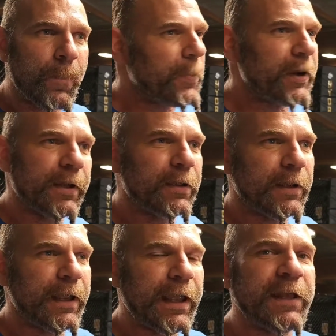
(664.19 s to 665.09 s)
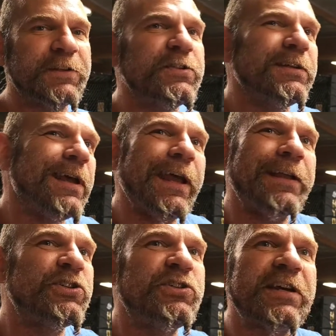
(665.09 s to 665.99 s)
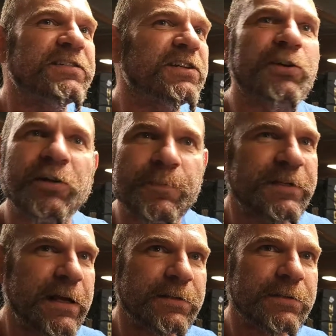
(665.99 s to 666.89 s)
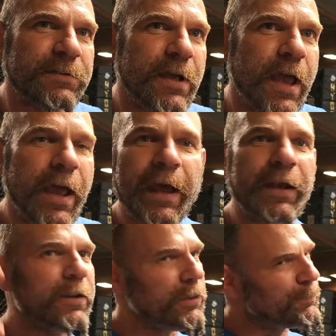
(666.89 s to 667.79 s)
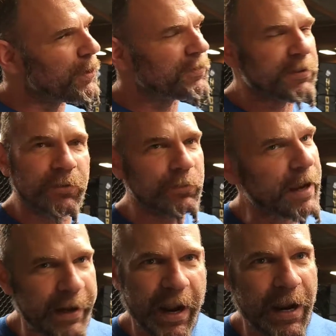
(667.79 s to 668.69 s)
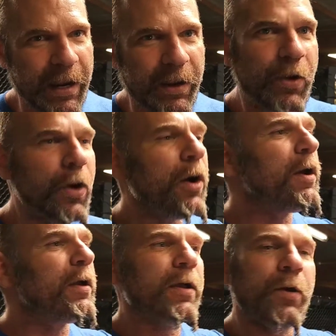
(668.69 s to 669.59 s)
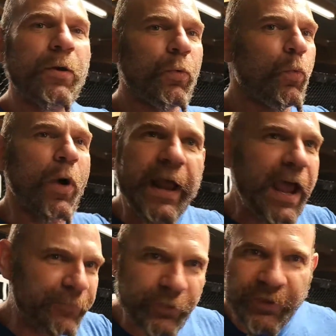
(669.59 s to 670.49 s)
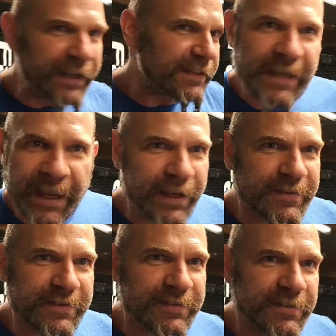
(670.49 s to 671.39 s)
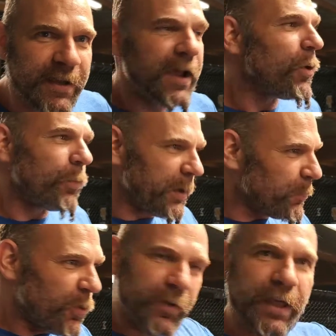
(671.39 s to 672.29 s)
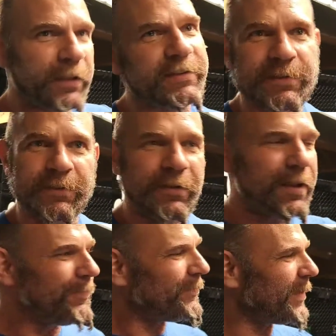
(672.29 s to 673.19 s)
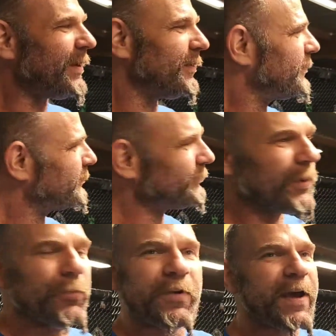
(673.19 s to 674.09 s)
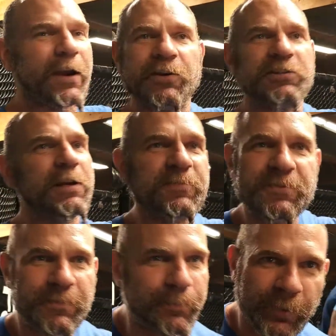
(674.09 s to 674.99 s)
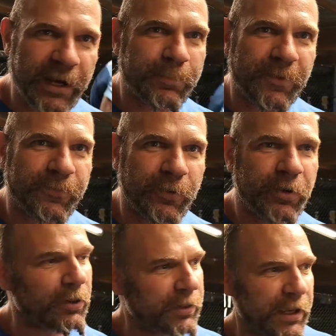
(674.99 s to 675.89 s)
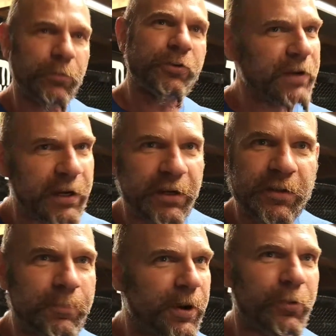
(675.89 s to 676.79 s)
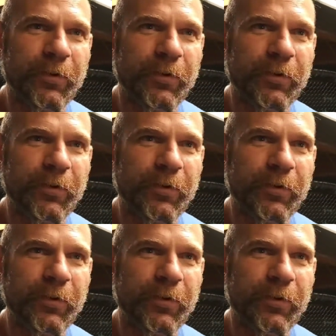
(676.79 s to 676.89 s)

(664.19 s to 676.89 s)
But it's just a circumstance, and both you and I, whatever it takes, we've moved. Listen, we've had our gyms break before. Okay, we're training in the park.